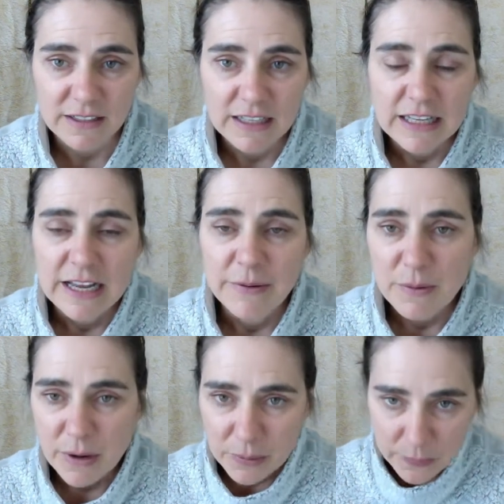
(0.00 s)
And we
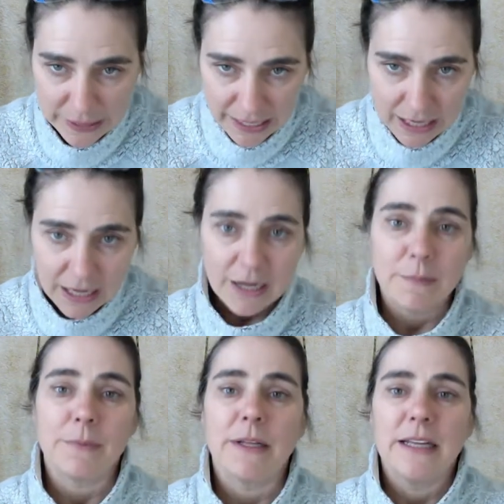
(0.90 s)
want to wake
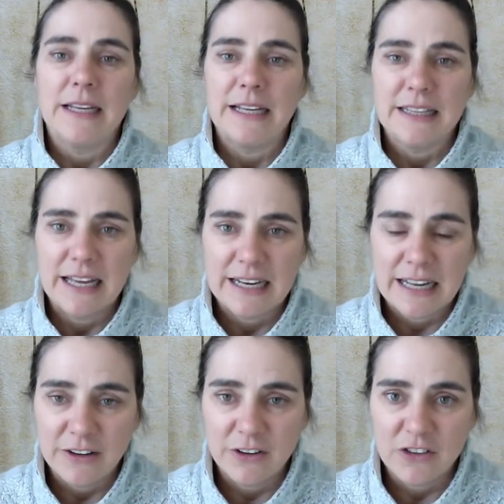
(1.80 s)
up in that
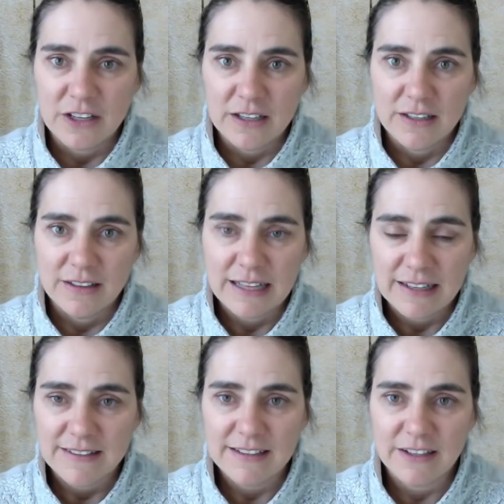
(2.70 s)
energy.
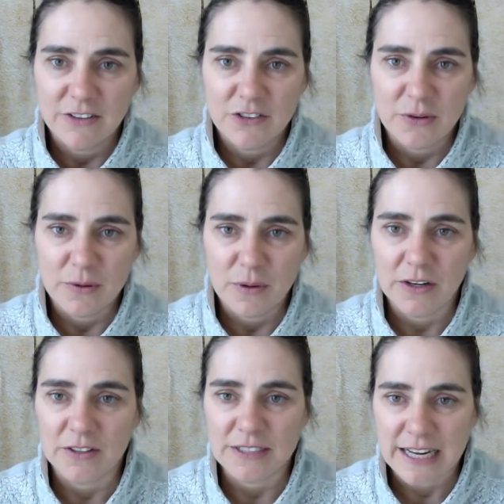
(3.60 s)
That's the energy we want our
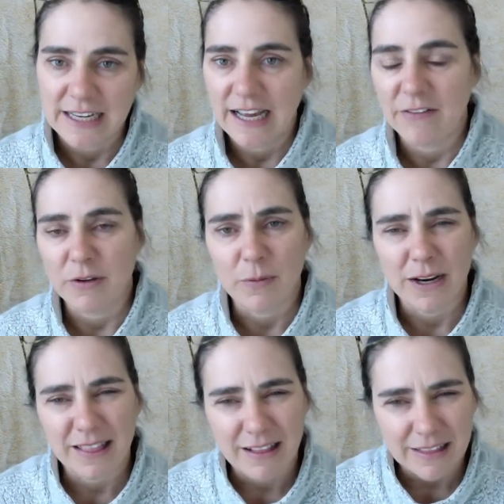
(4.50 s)
day to have. We
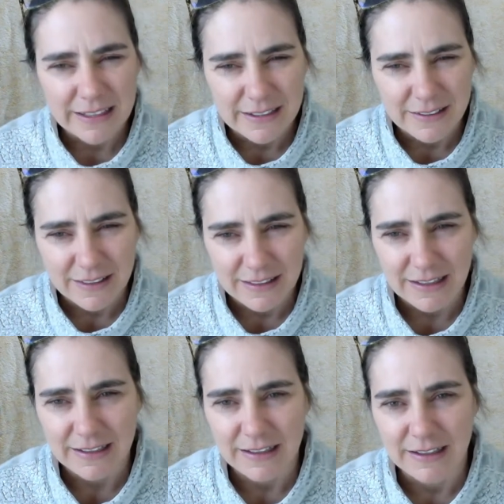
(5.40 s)
want clear
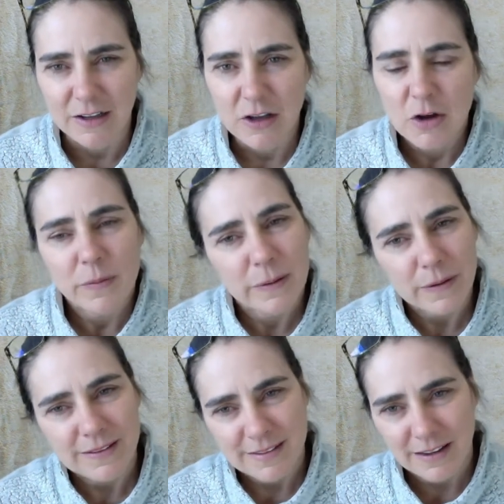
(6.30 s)
thinking. We want
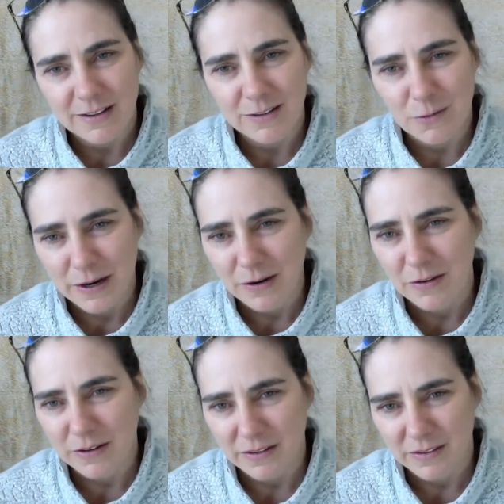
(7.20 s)
subtle
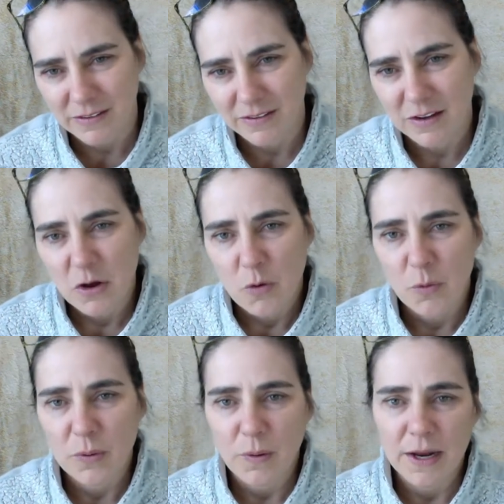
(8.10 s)
awareness. We
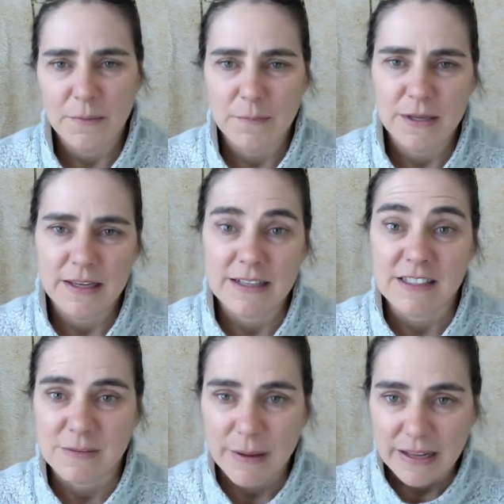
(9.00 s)
want to be
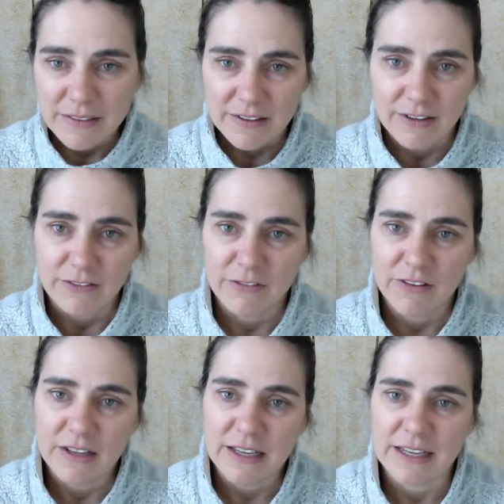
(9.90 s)
expansive
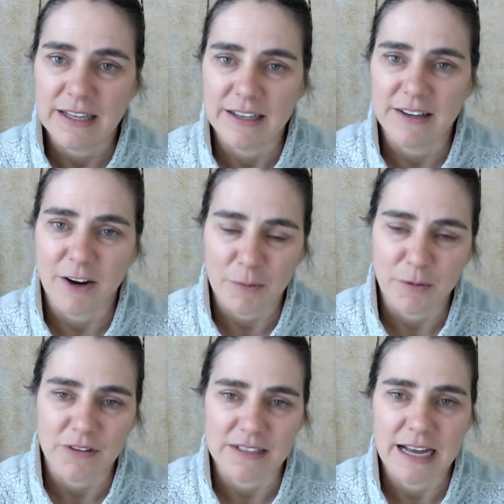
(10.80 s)
in our
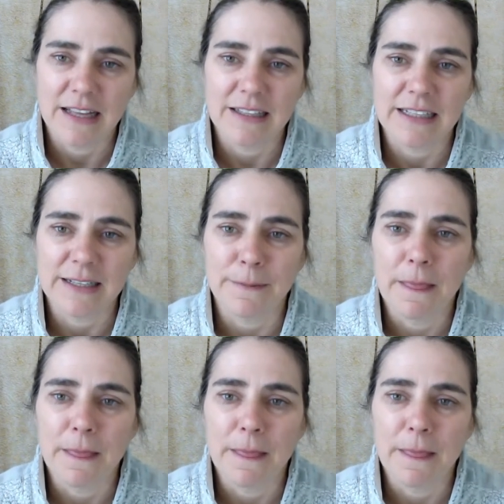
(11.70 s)
personality.